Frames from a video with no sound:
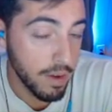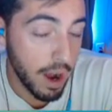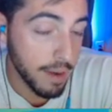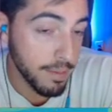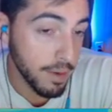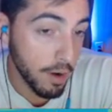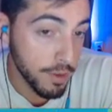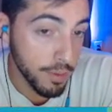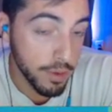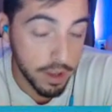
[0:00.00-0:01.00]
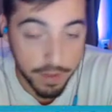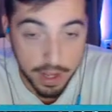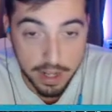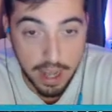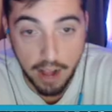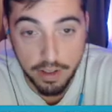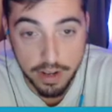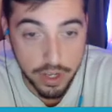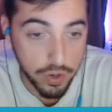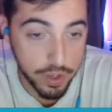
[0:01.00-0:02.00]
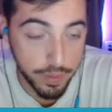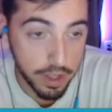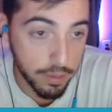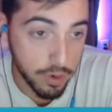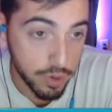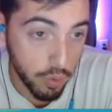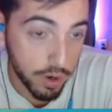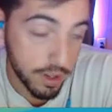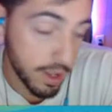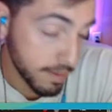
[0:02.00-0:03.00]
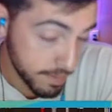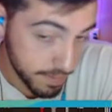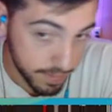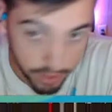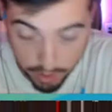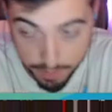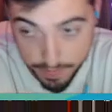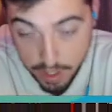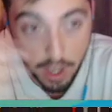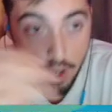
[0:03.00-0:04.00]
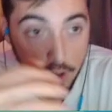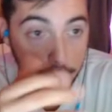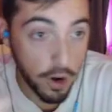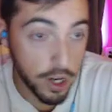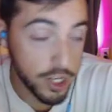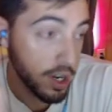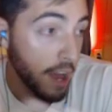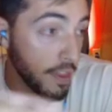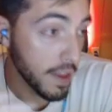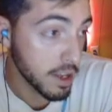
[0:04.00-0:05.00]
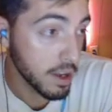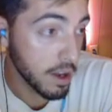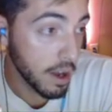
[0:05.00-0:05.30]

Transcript: I'm of the belief that talent is ultimately the most important thing. So, Fudge, I think,